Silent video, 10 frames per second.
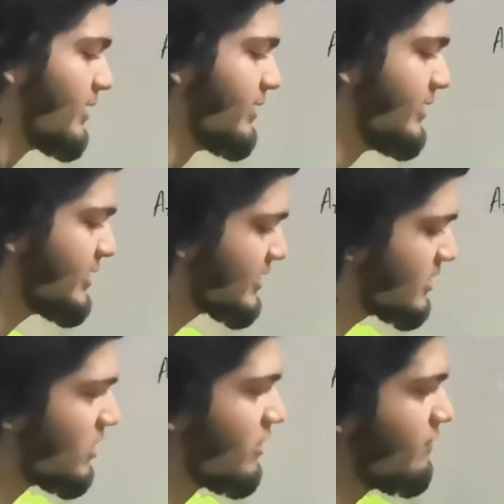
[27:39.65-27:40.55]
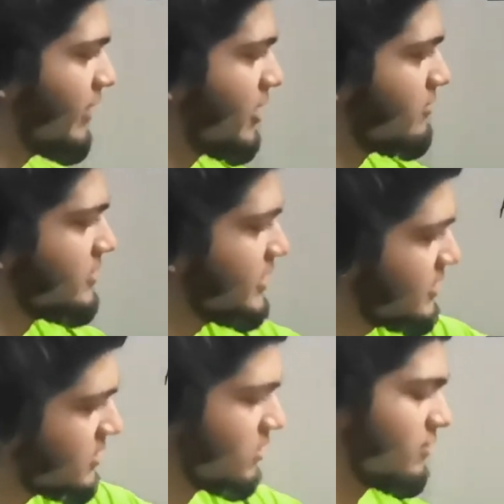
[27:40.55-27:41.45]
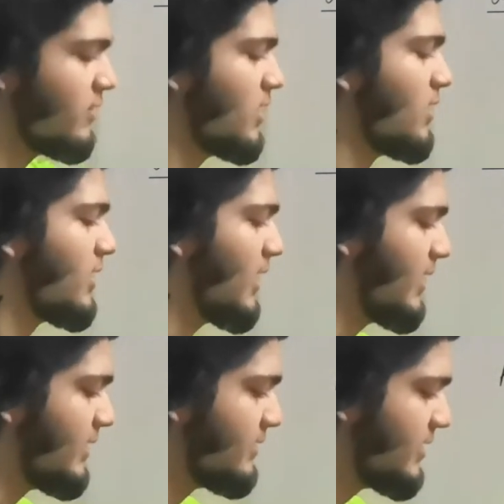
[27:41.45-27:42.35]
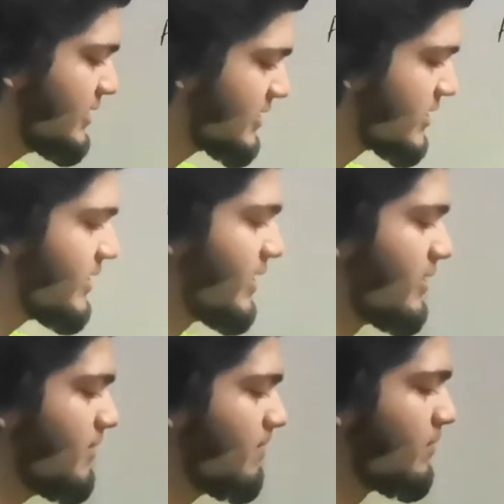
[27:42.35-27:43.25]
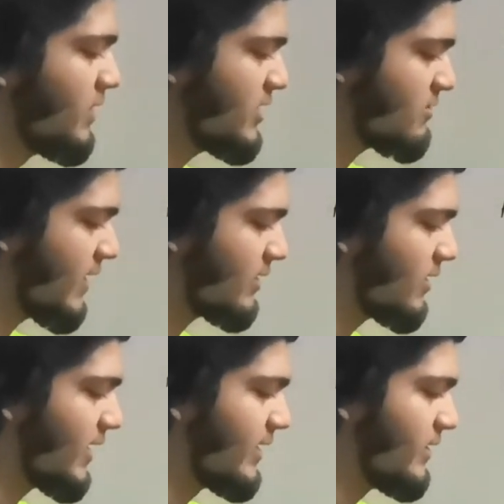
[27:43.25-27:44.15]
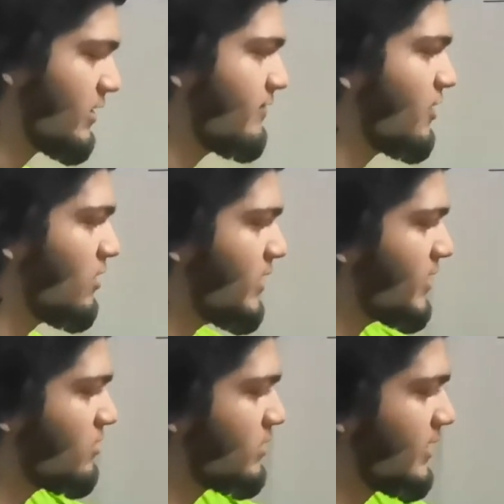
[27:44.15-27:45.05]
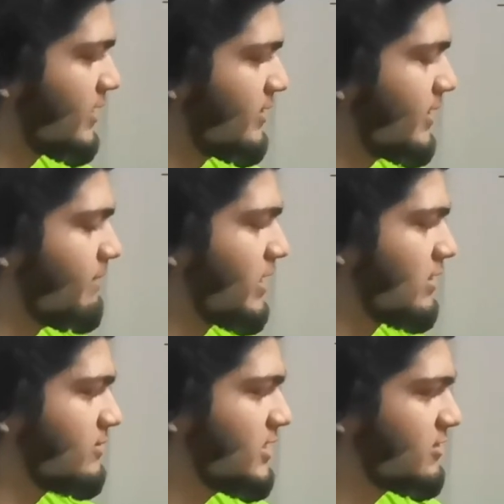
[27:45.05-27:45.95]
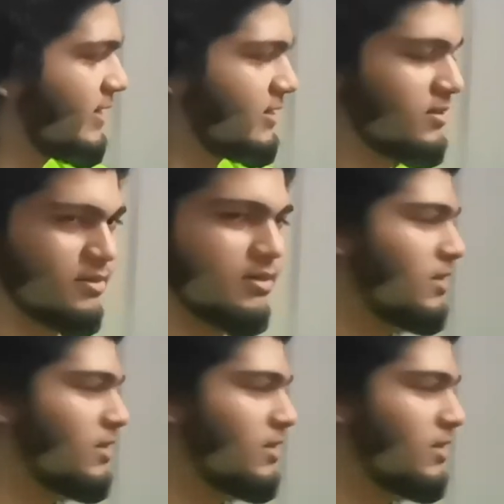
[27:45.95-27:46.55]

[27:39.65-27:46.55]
This curve becomes this curve, and this thing, this vector right here, we already know that it becomes this vector.